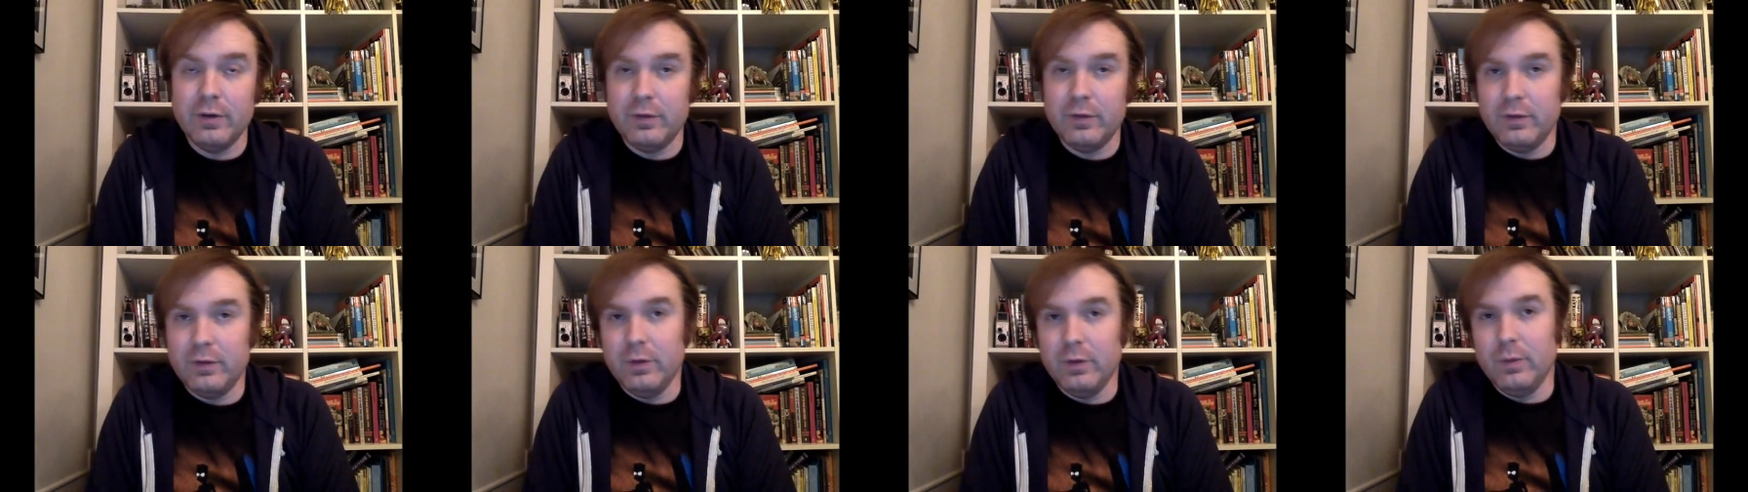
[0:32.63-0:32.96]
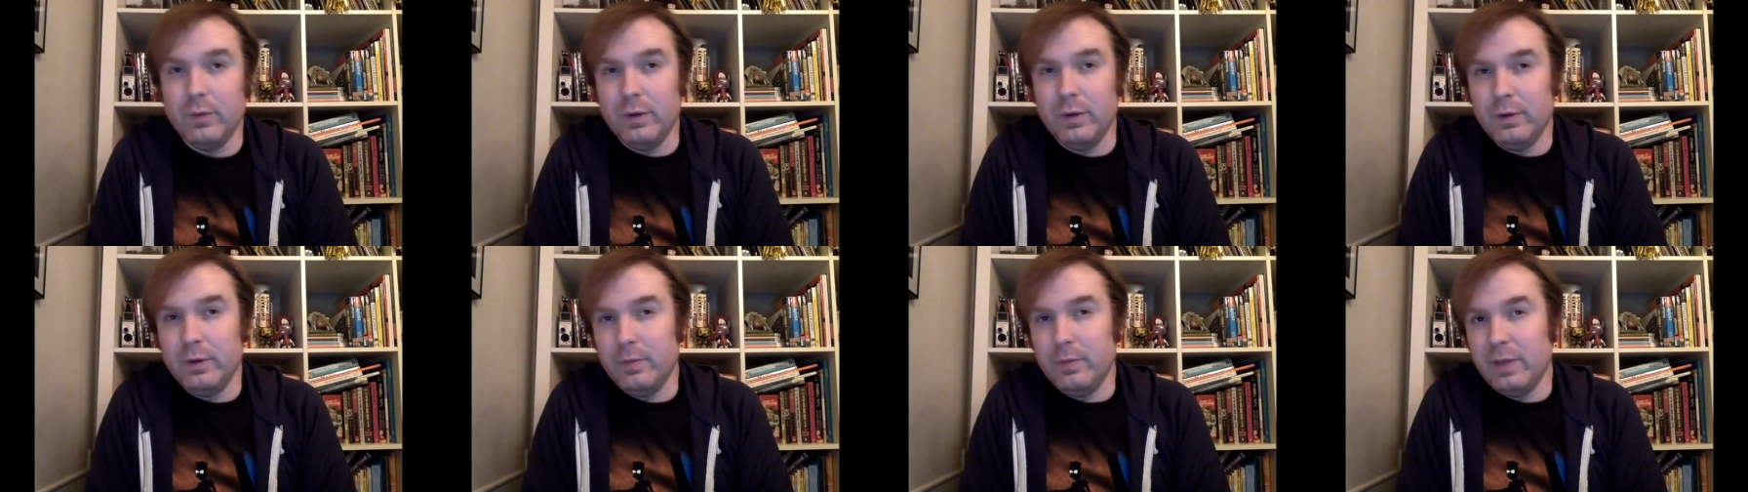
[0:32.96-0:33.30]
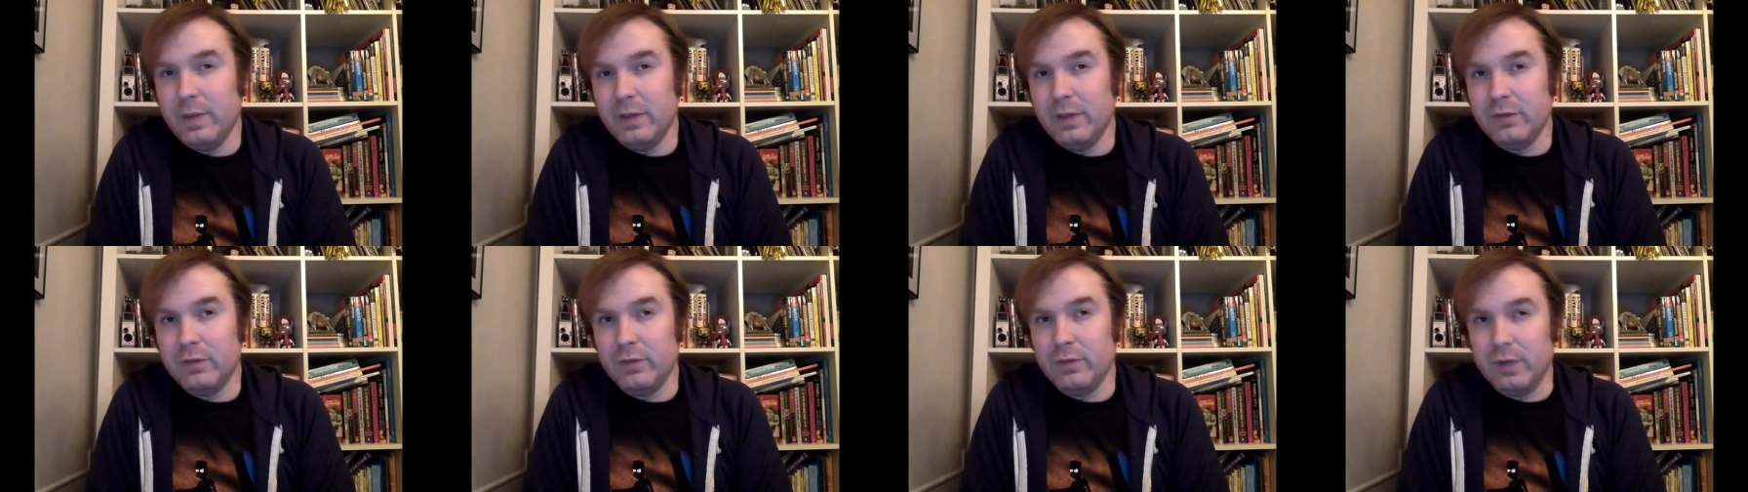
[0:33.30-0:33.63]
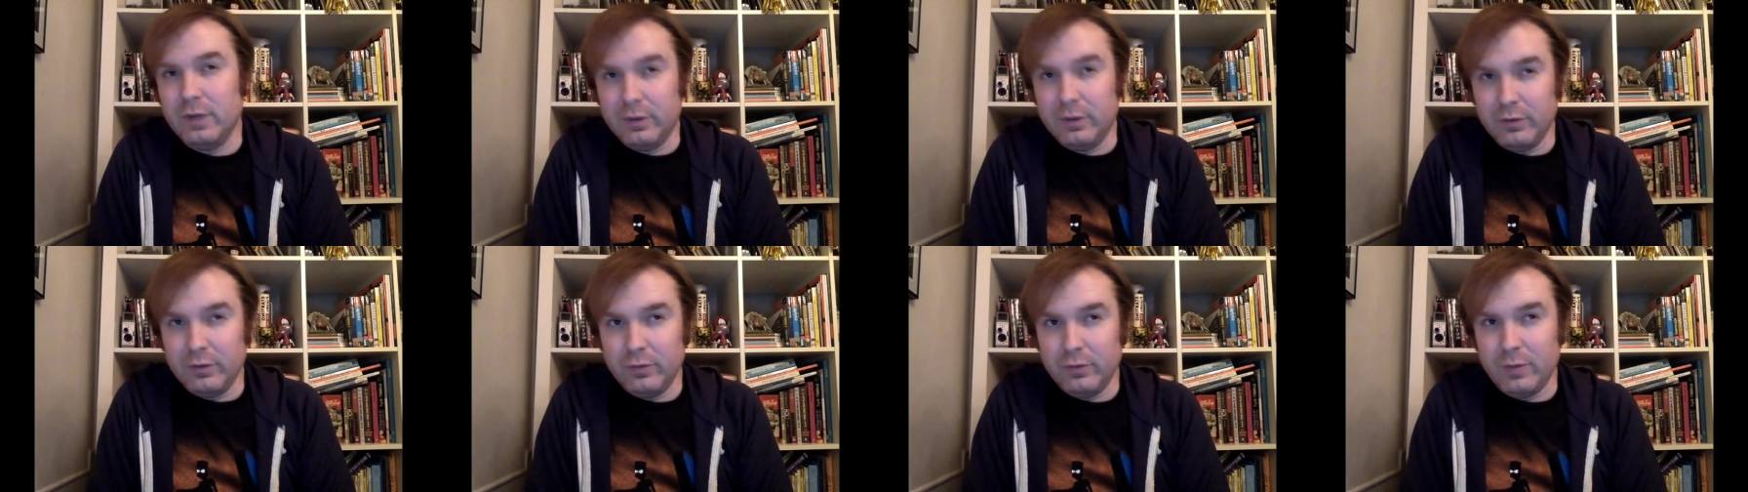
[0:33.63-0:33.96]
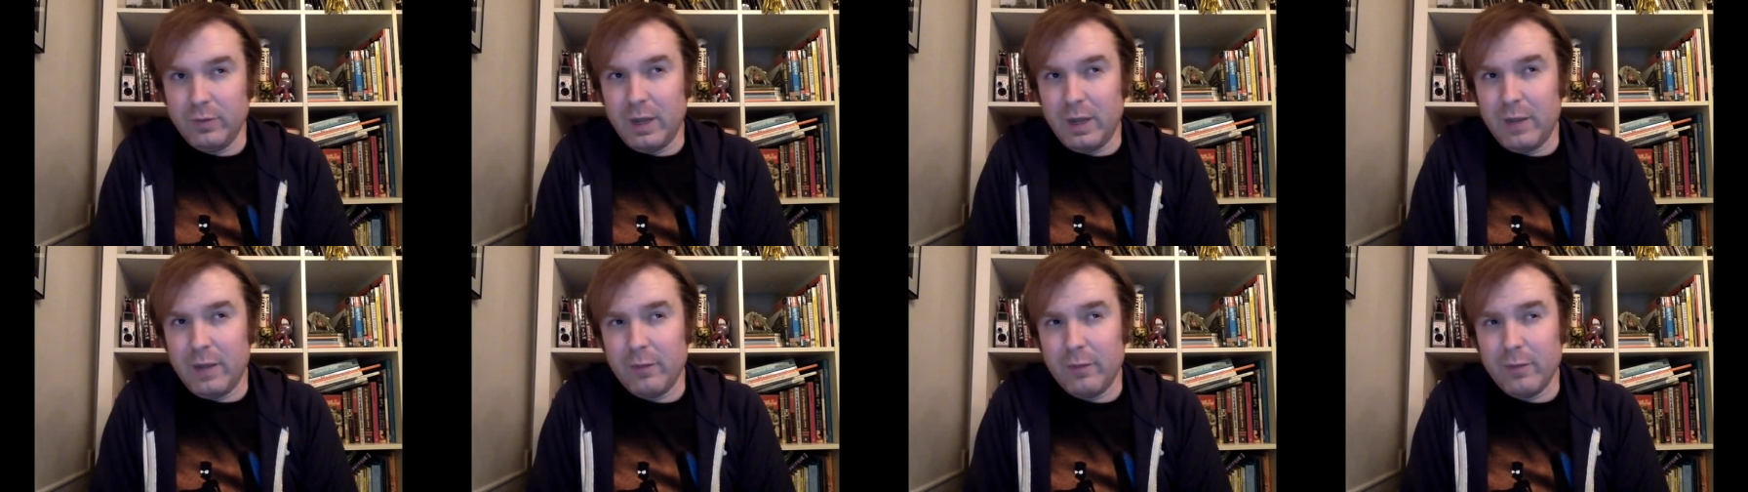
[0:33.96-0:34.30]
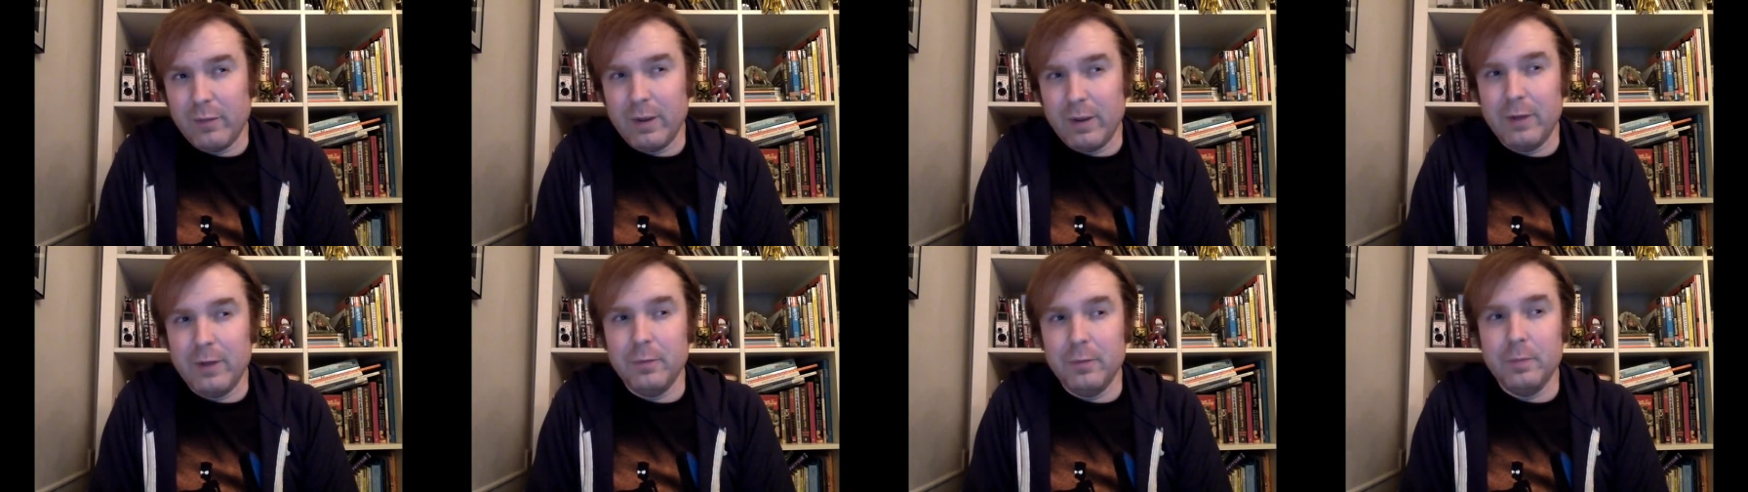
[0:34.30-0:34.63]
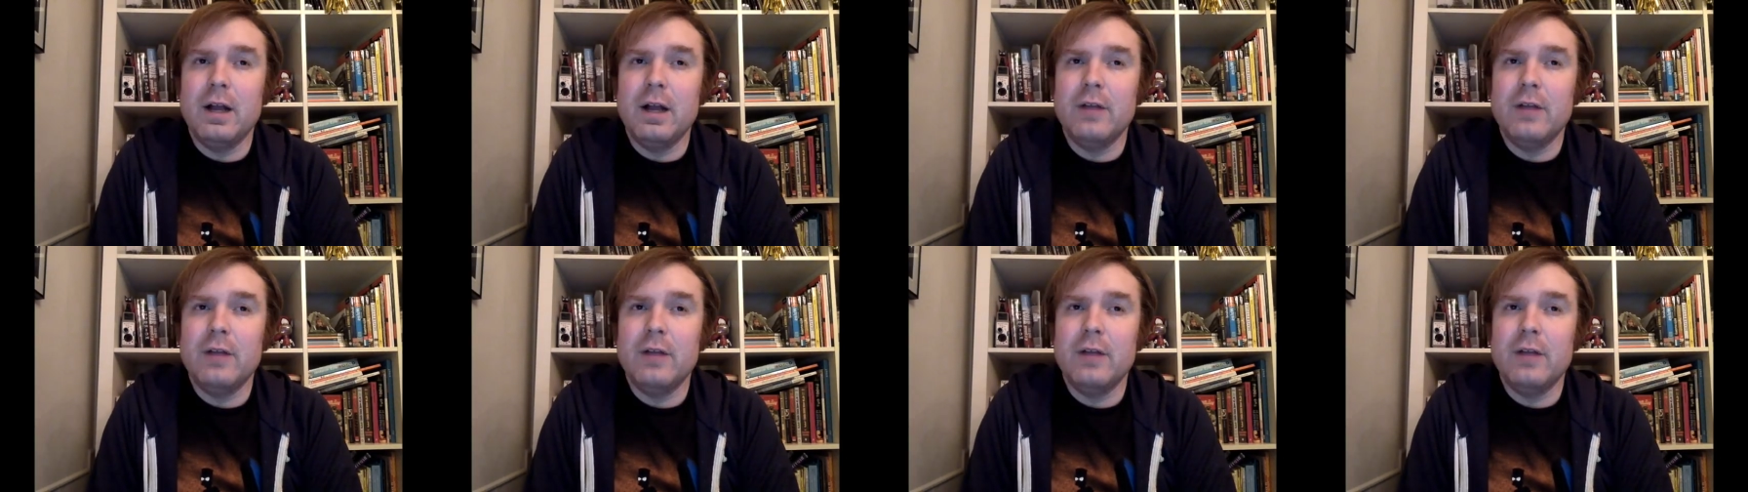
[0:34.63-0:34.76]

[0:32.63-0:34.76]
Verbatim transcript: He's still one of the best directors we have around.